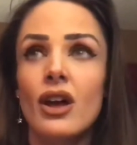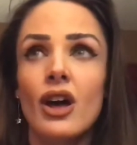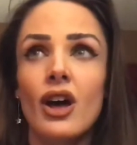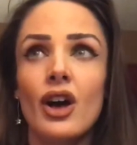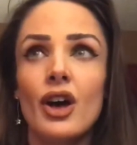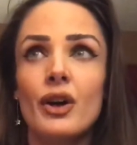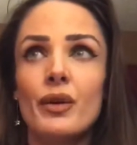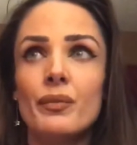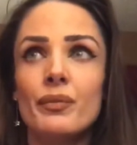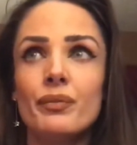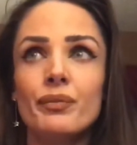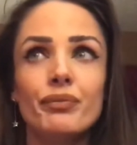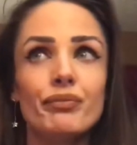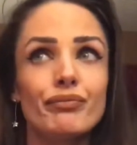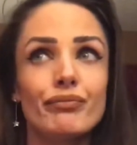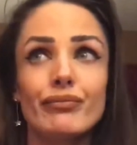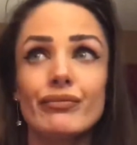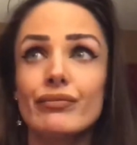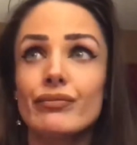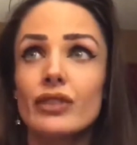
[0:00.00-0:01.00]

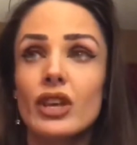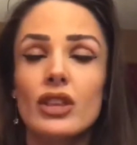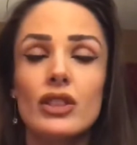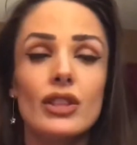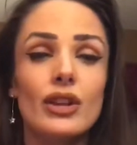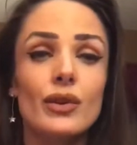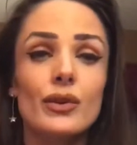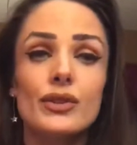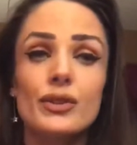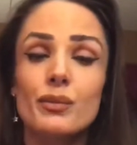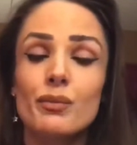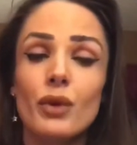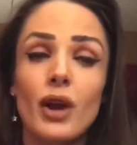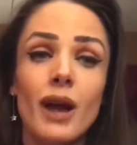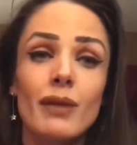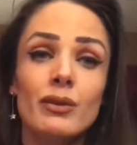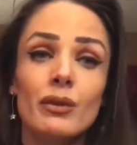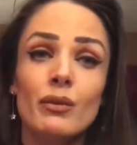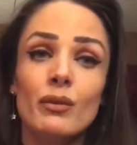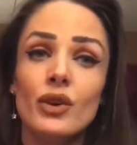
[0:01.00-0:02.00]
There was some
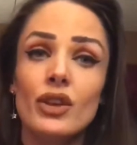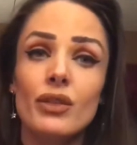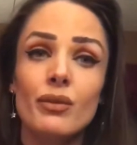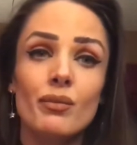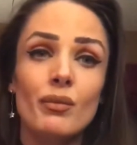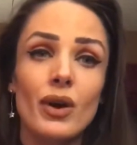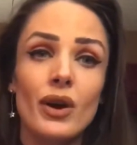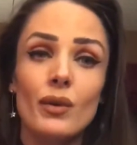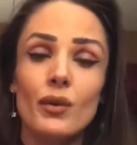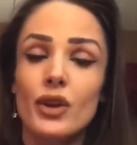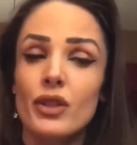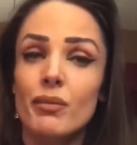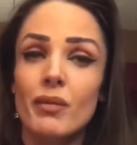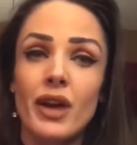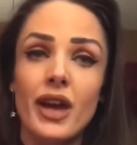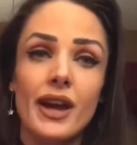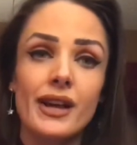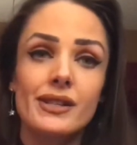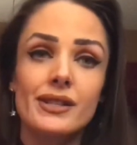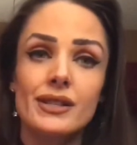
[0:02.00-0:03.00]
problem with
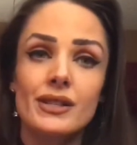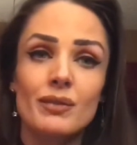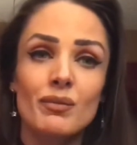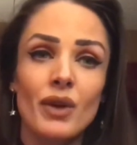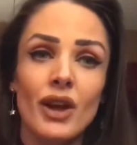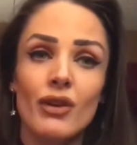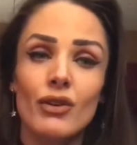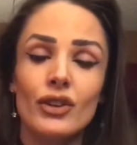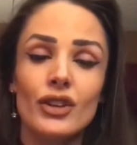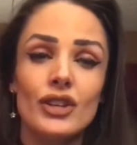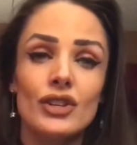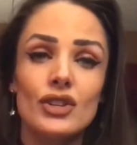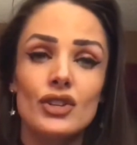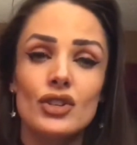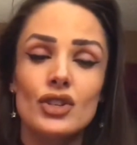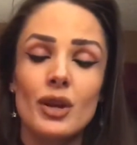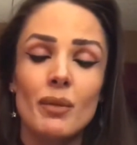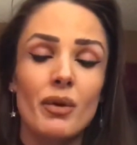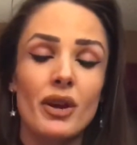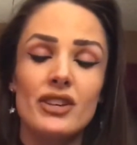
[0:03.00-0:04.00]
my exes in my
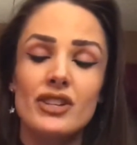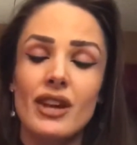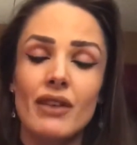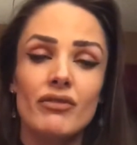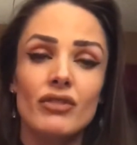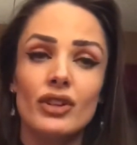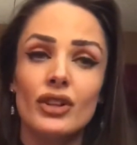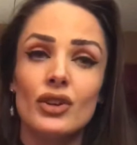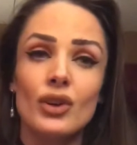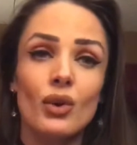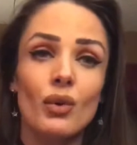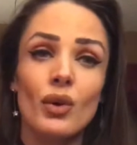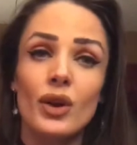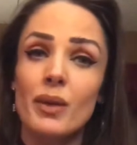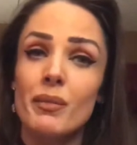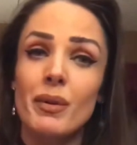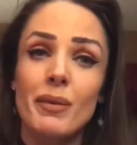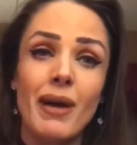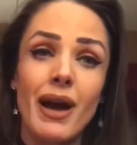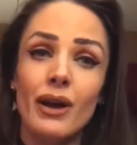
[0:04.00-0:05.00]
relationship. I definitely don't
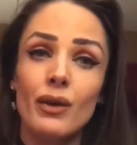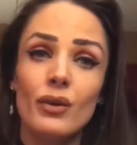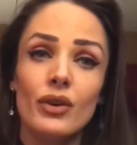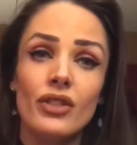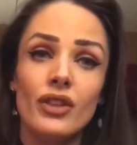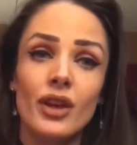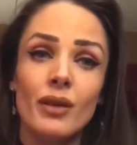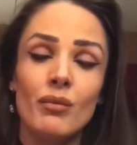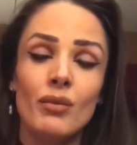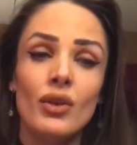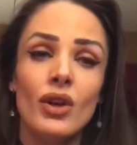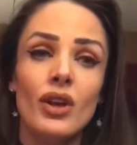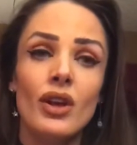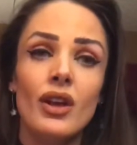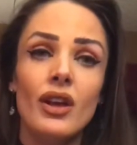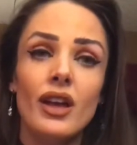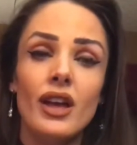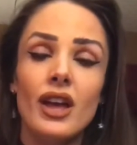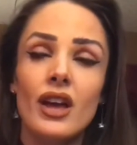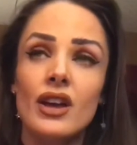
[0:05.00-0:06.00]
want to be back with him.
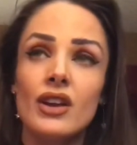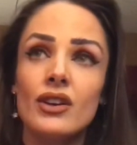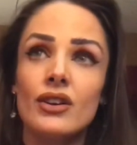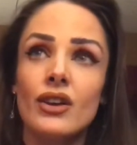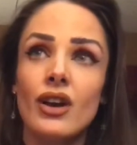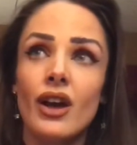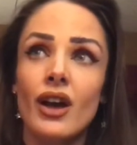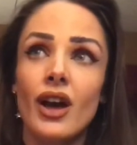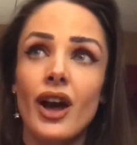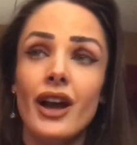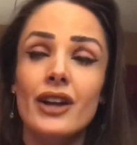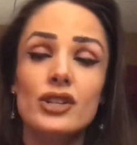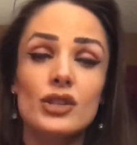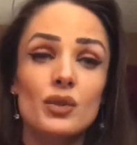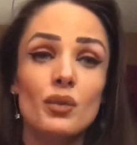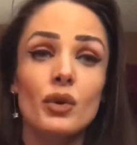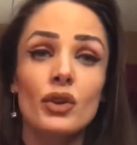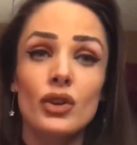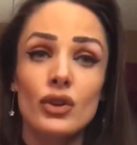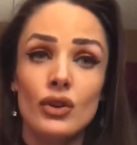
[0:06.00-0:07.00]
And I
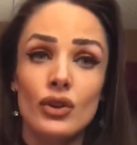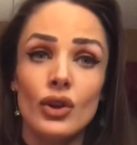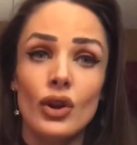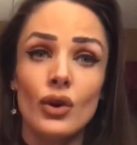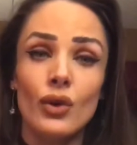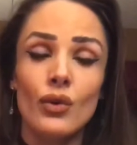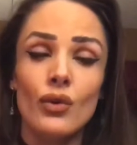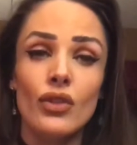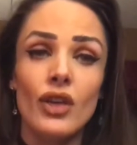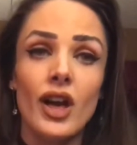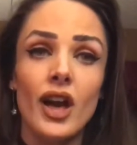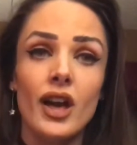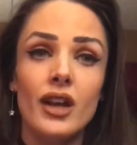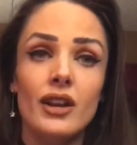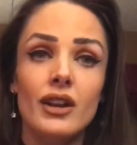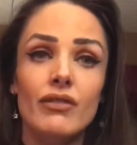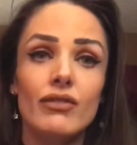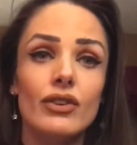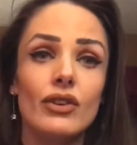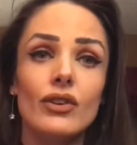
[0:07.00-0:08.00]
just want you to know that
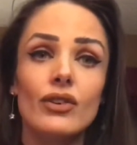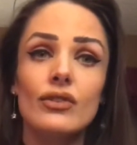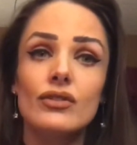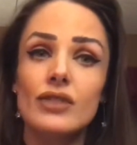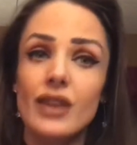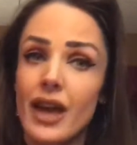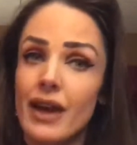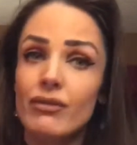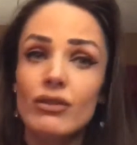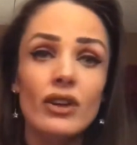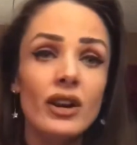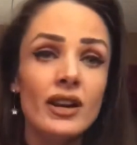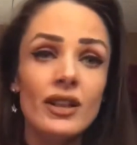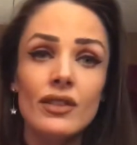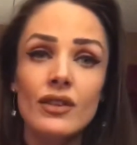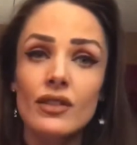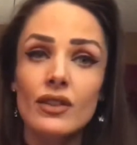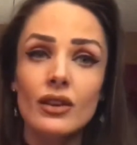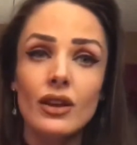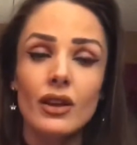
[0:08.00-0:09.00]
if there's ever
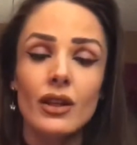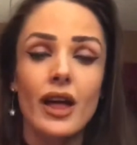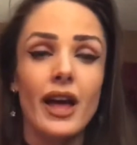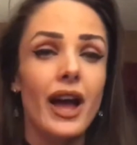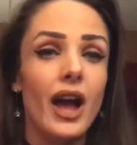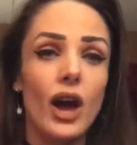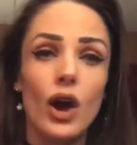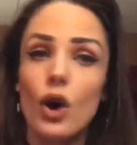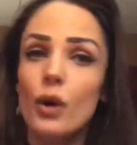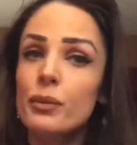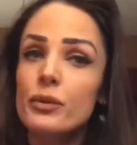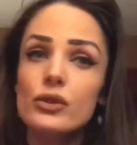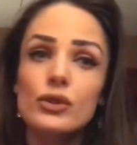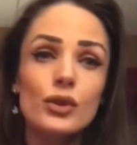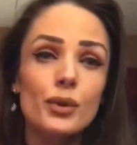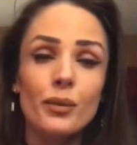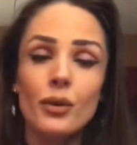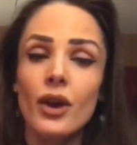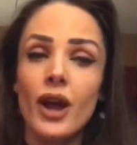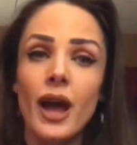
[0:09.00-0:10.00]
anything I hope you're
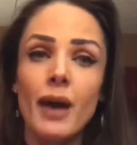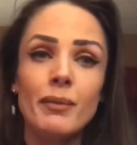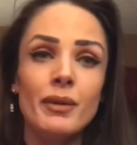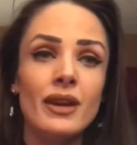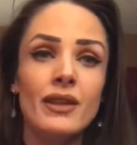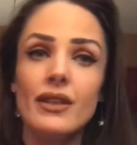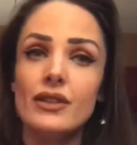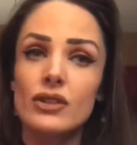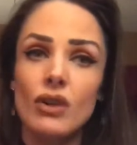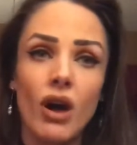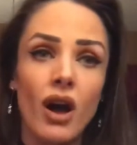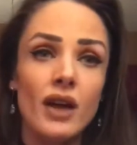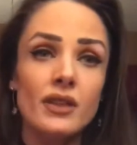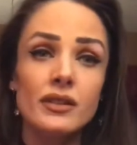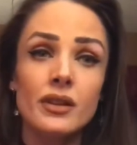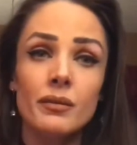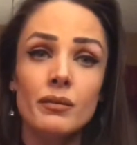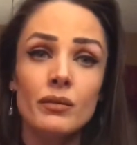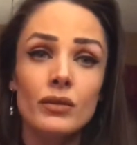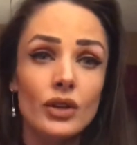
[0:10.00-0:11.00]
super happy. That's
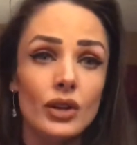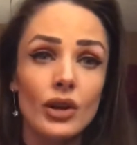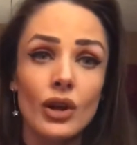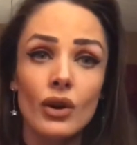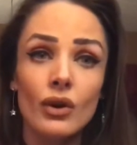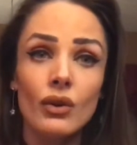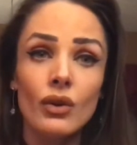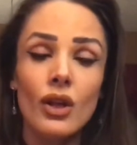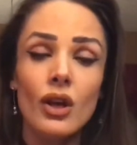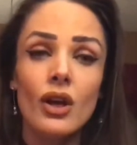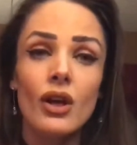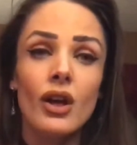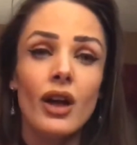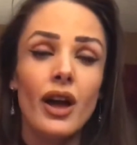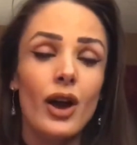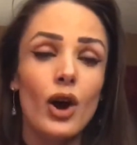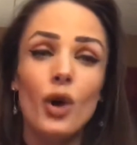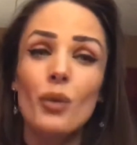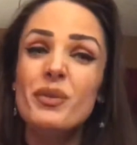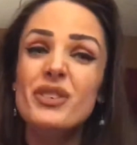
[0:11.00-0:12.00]
awesome. You know,
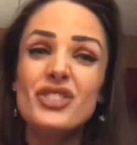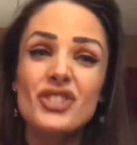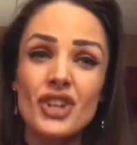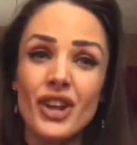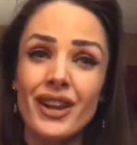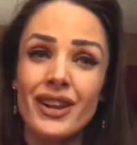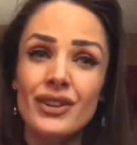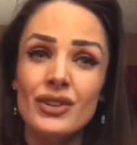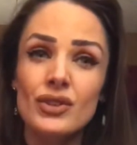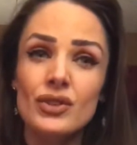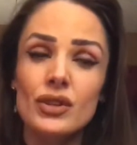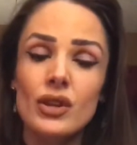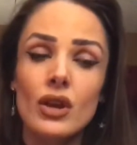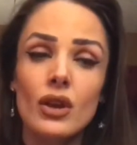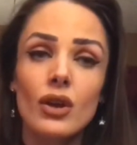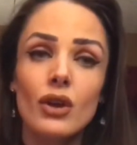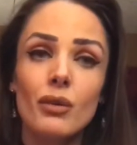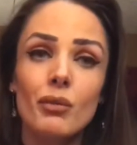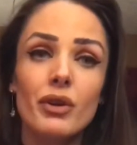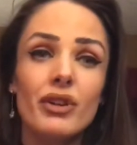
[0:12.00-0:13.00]
I hope he's changed.
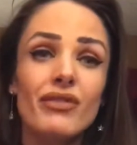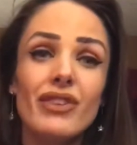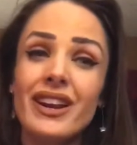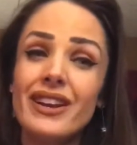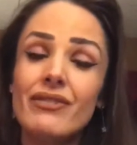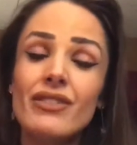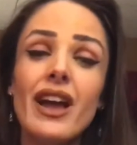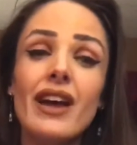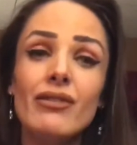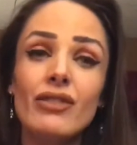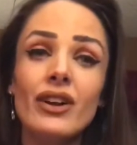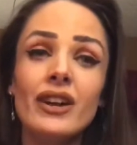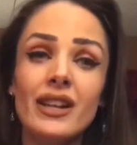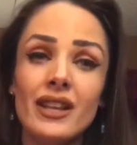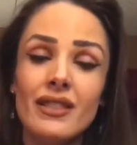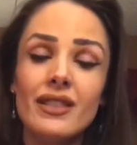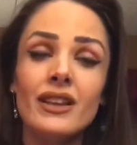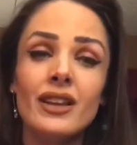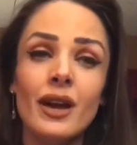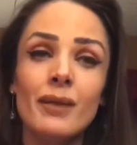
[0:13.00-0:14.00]
But if ever
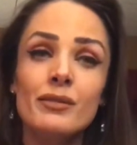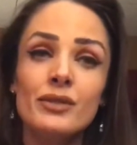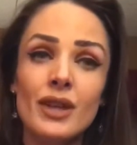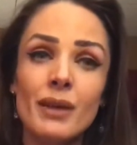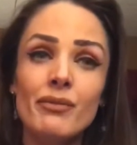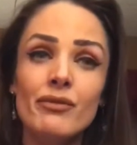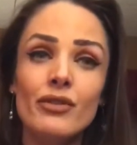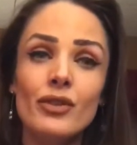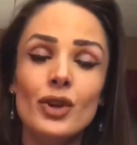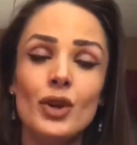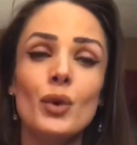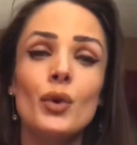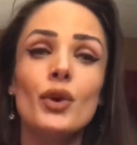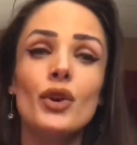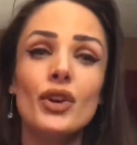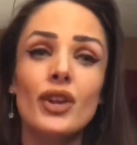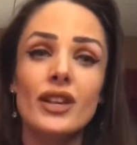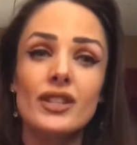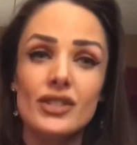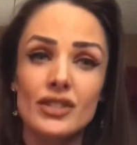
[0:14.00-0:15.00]
anything comes up for you, or
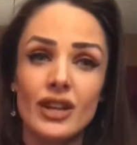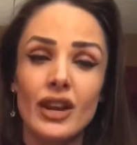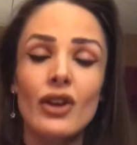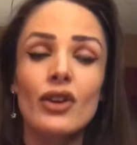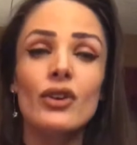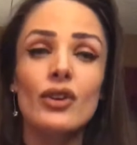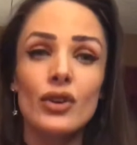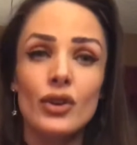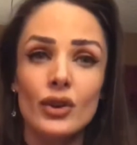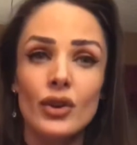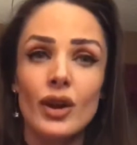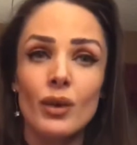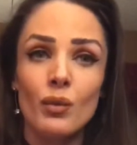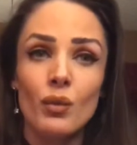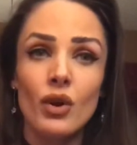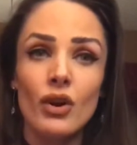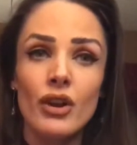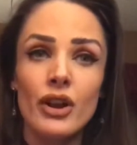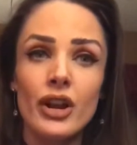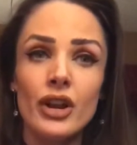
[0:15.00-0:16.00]
you get scared, or you get
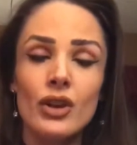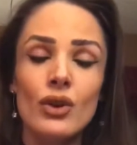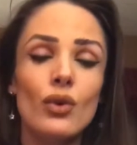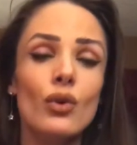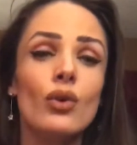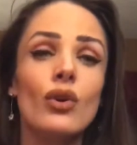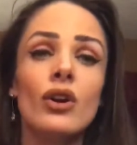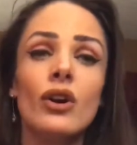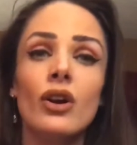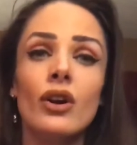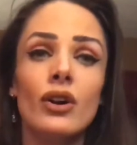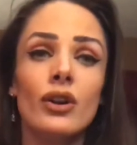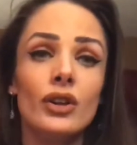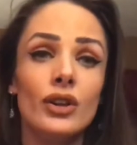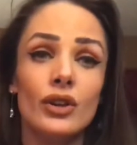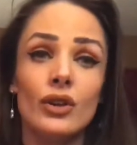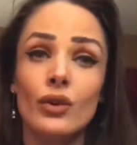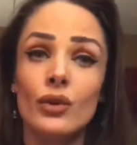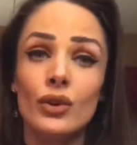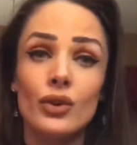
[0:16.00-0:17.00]
worried, or,
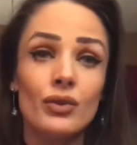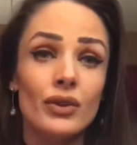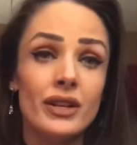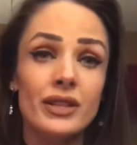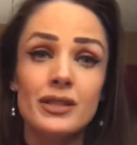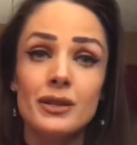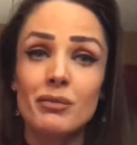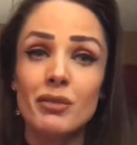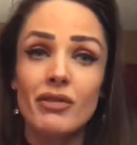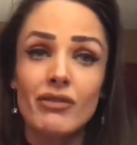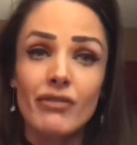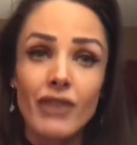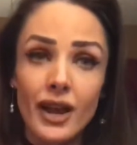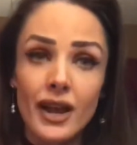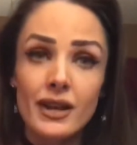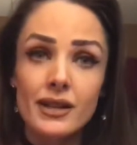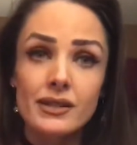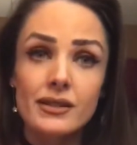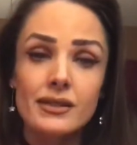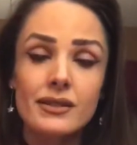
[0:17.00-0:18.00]
you know, you need some
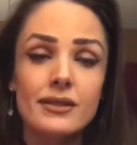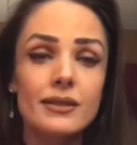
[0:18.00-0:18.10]
advice,